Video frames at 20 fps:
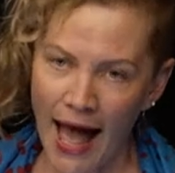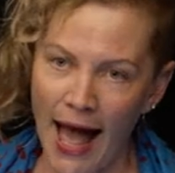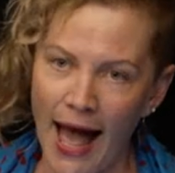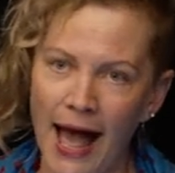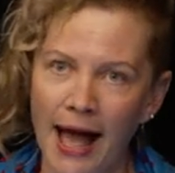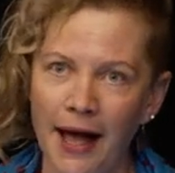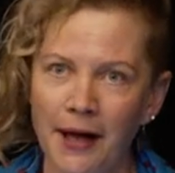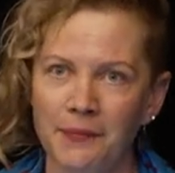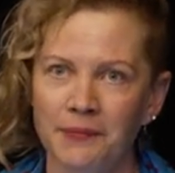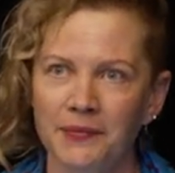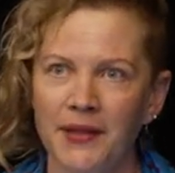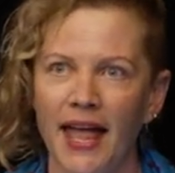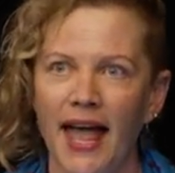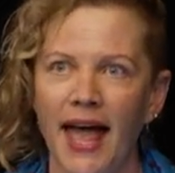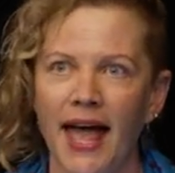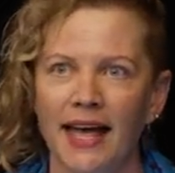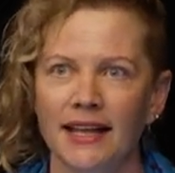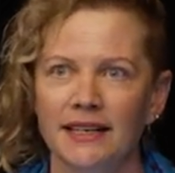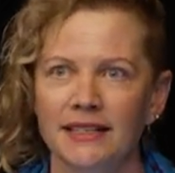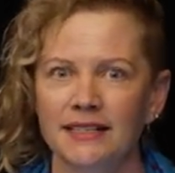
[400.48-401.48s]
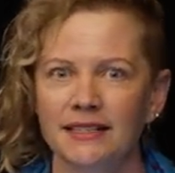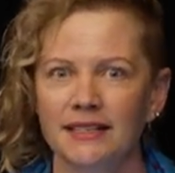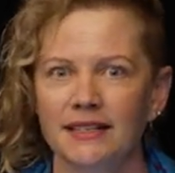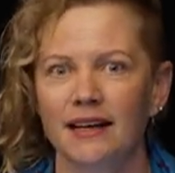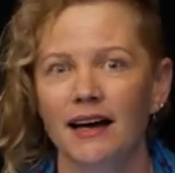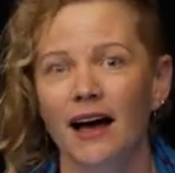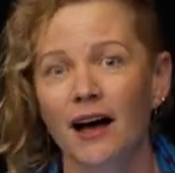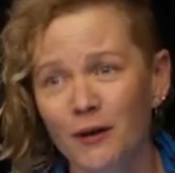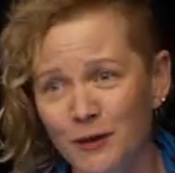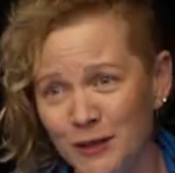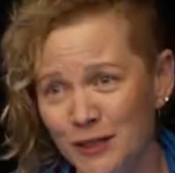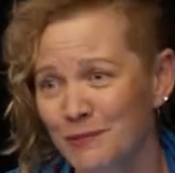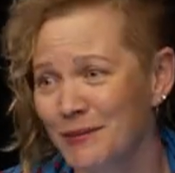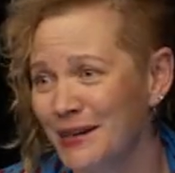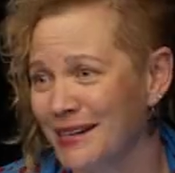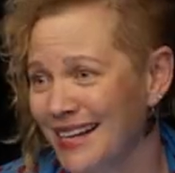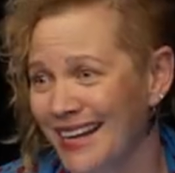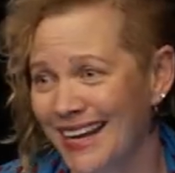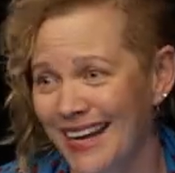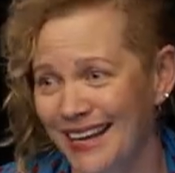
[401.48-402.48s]
And
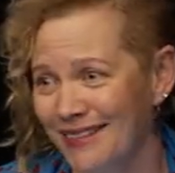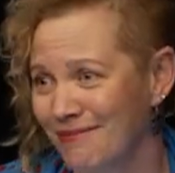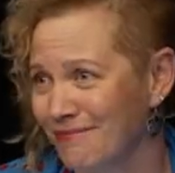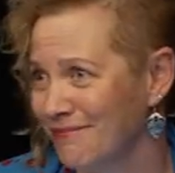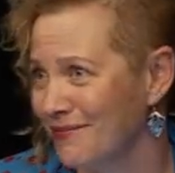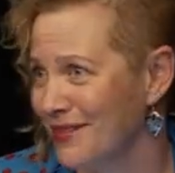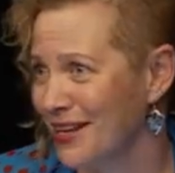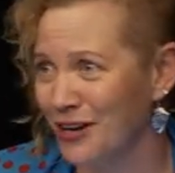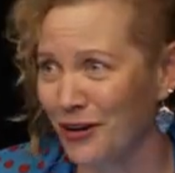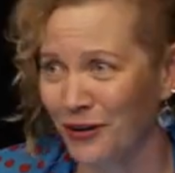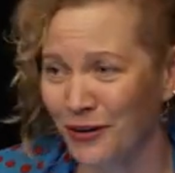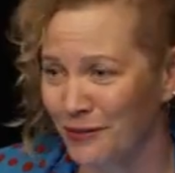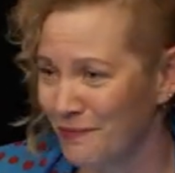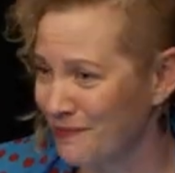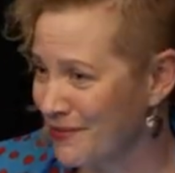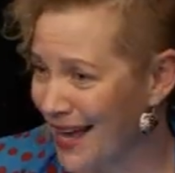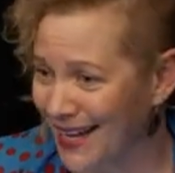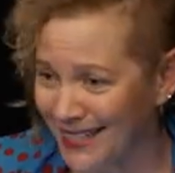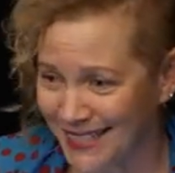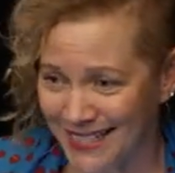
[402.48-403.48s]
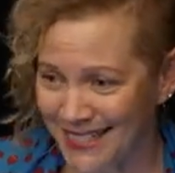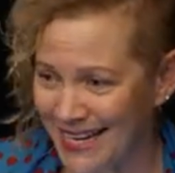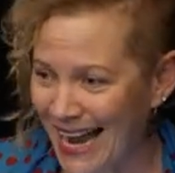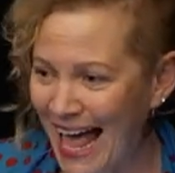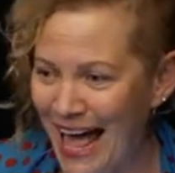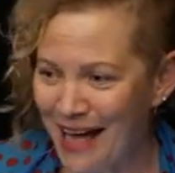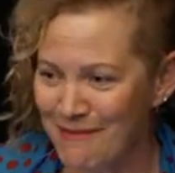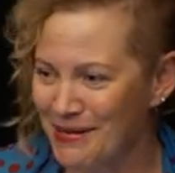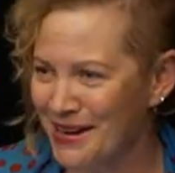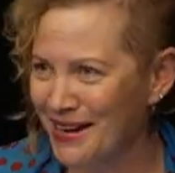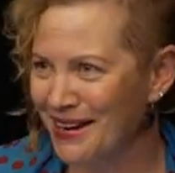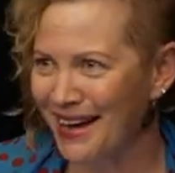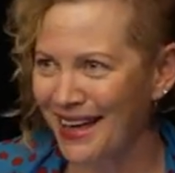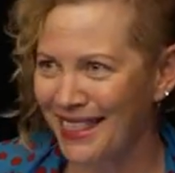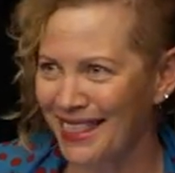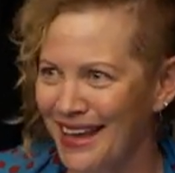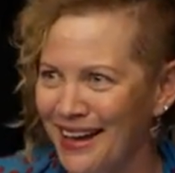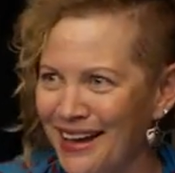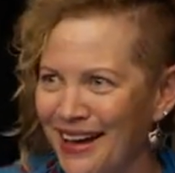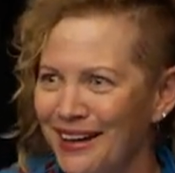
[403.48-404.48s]
ultimately, you know, that didn't happen. I
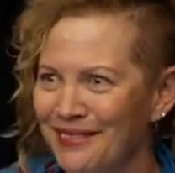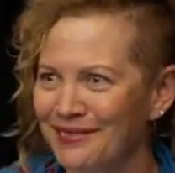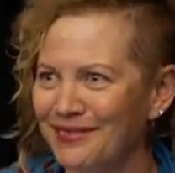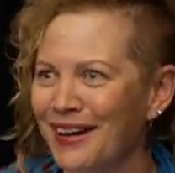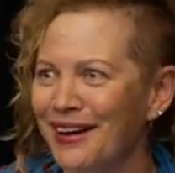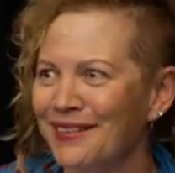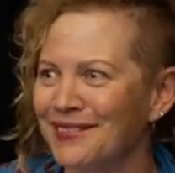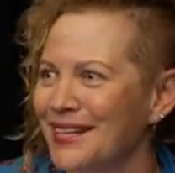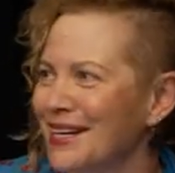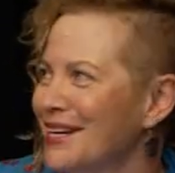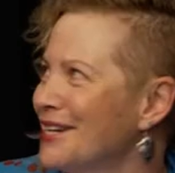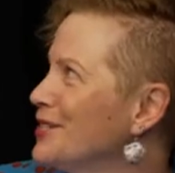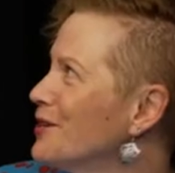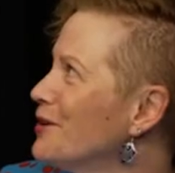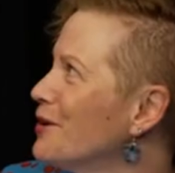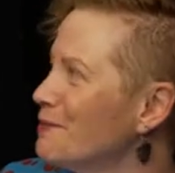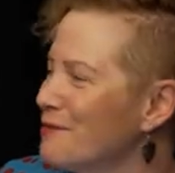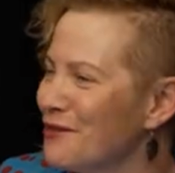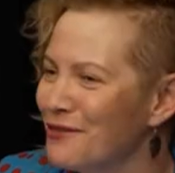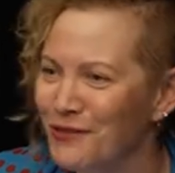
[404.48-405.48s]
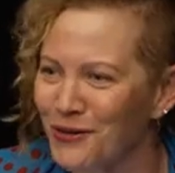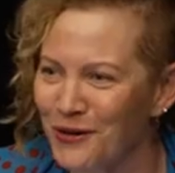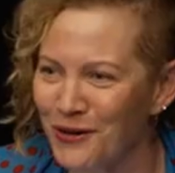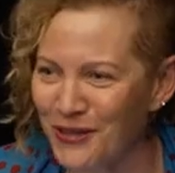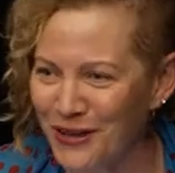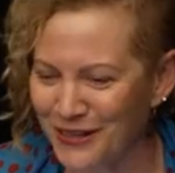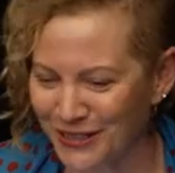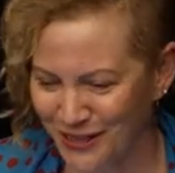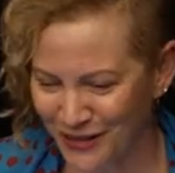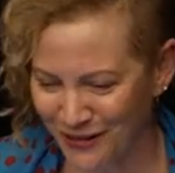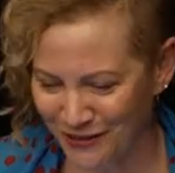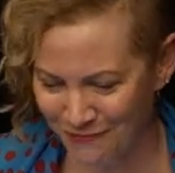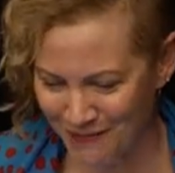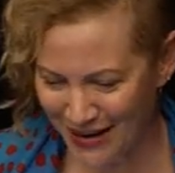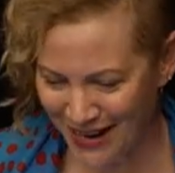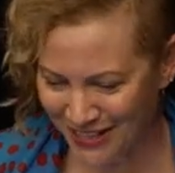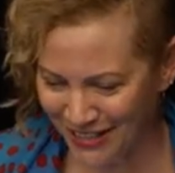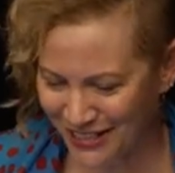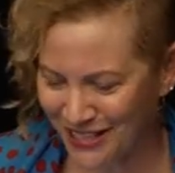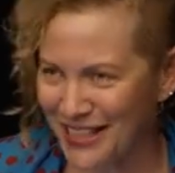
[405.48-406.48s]
think I've done a talk before that sort of
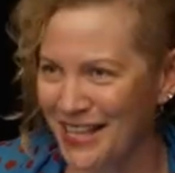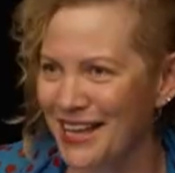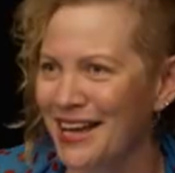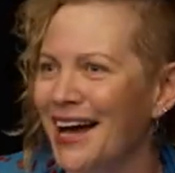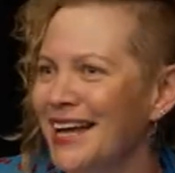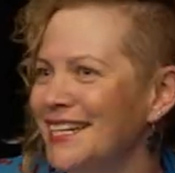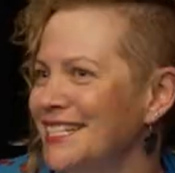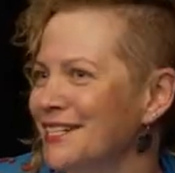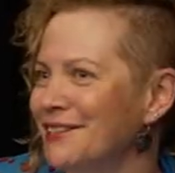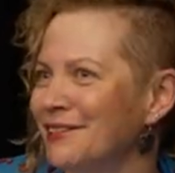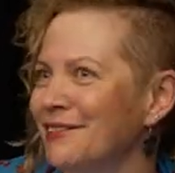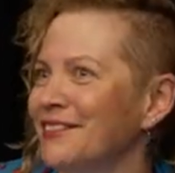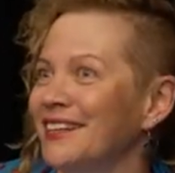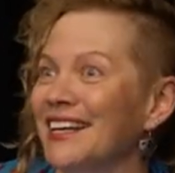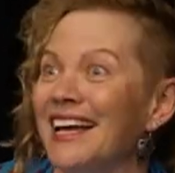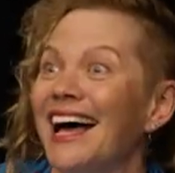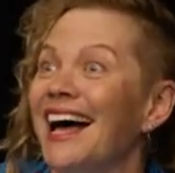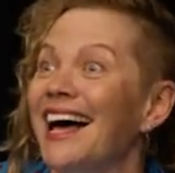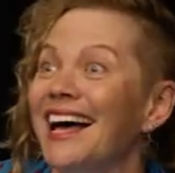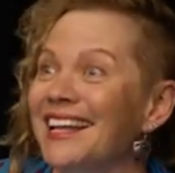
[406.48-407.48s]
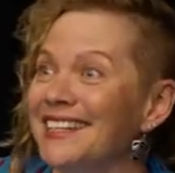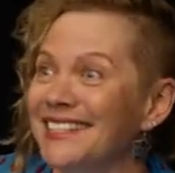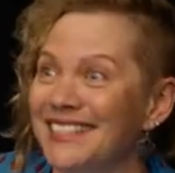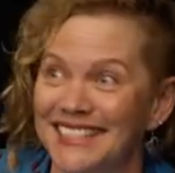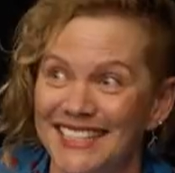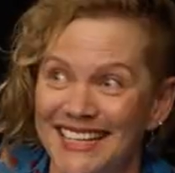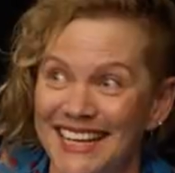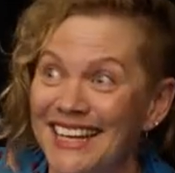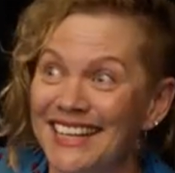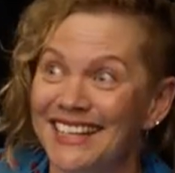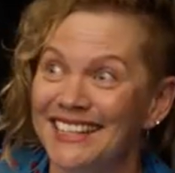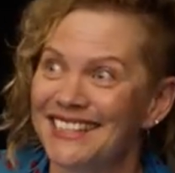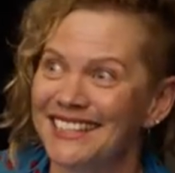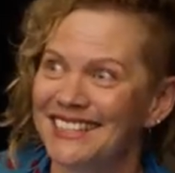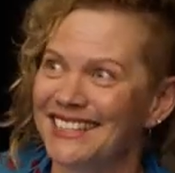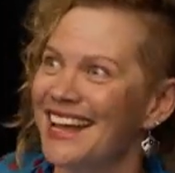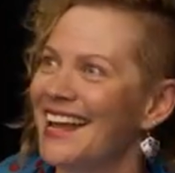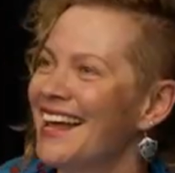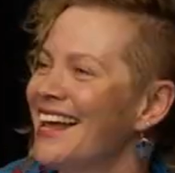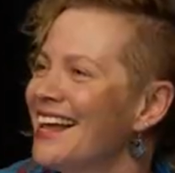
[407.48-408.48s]
mentioned the idea of Kahan's
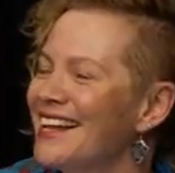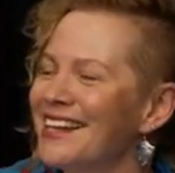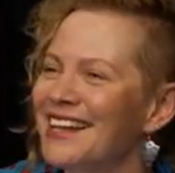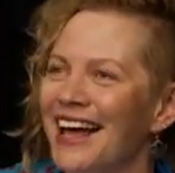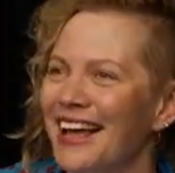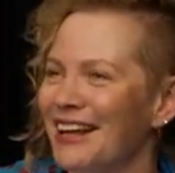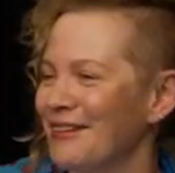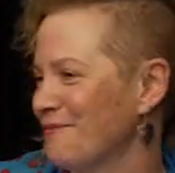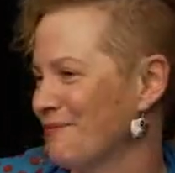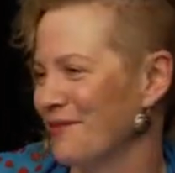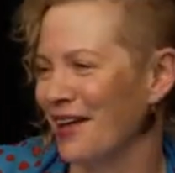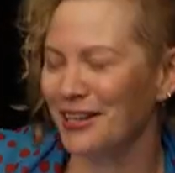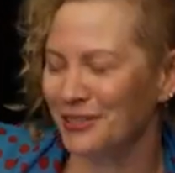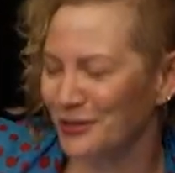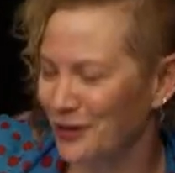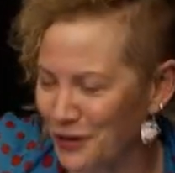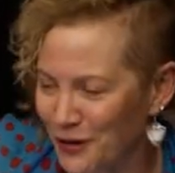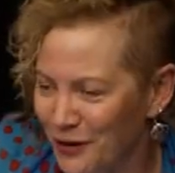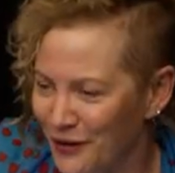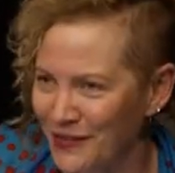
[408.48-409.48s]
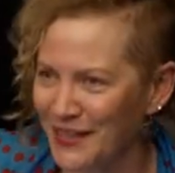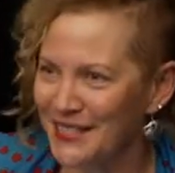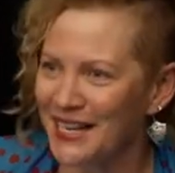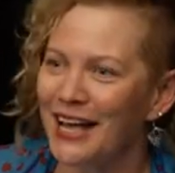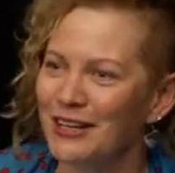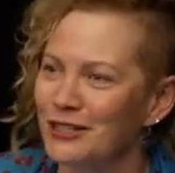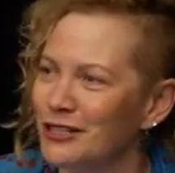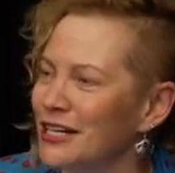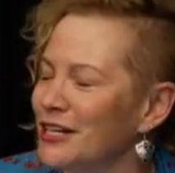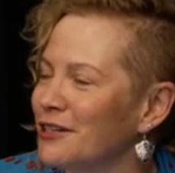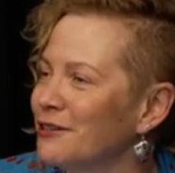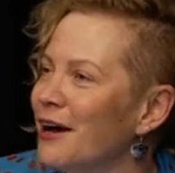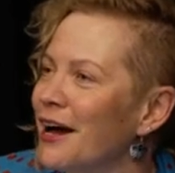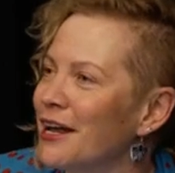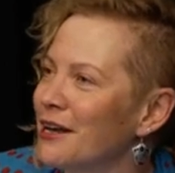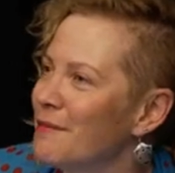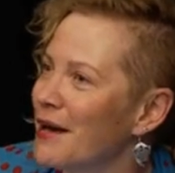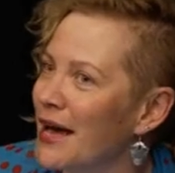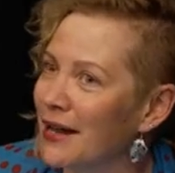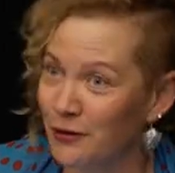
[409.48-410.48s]
tears. Like, I don't know if he's actually
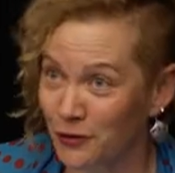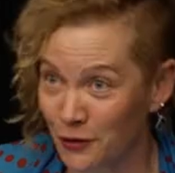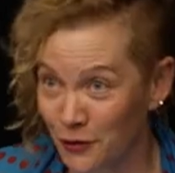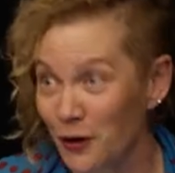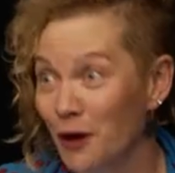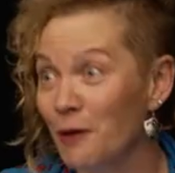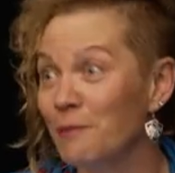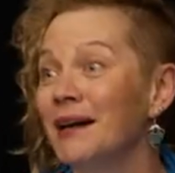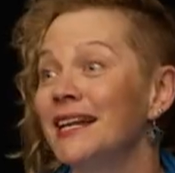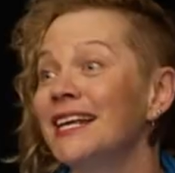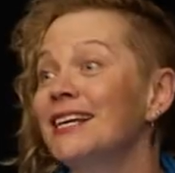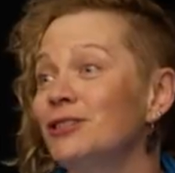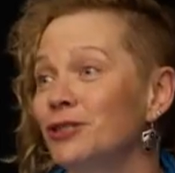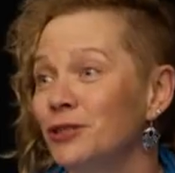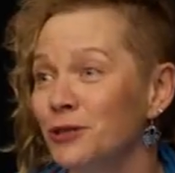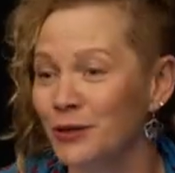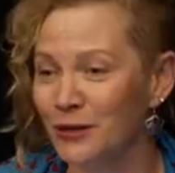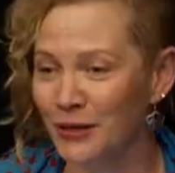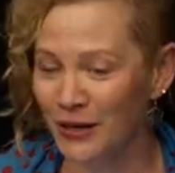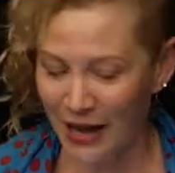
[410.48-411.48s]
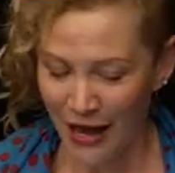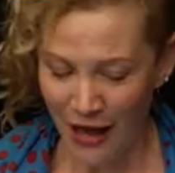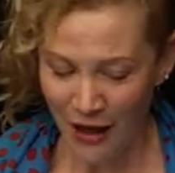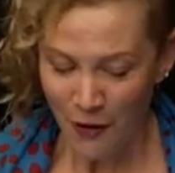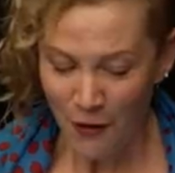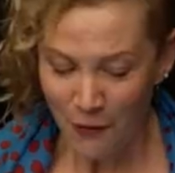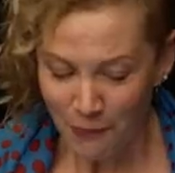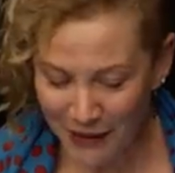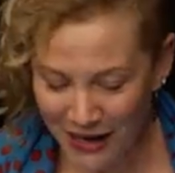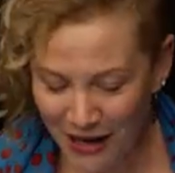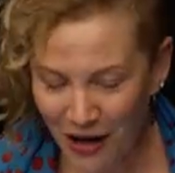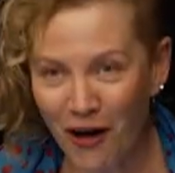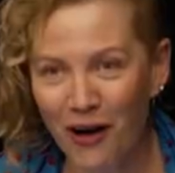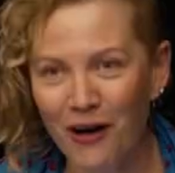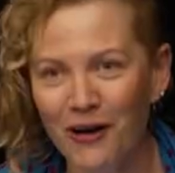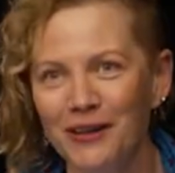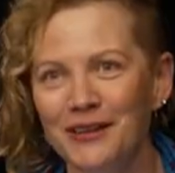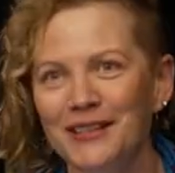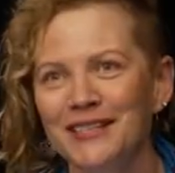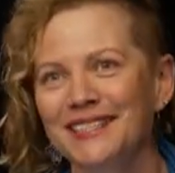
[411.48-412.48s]
cried about it or not, but he should,
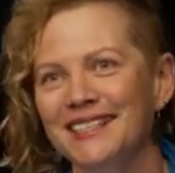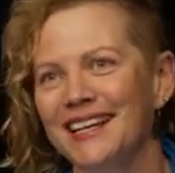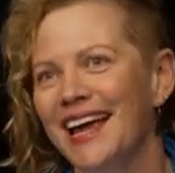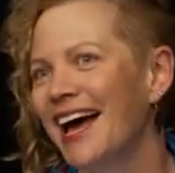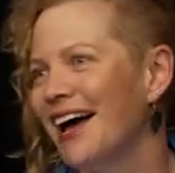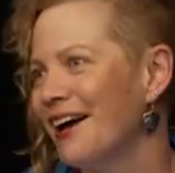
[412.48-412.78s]
because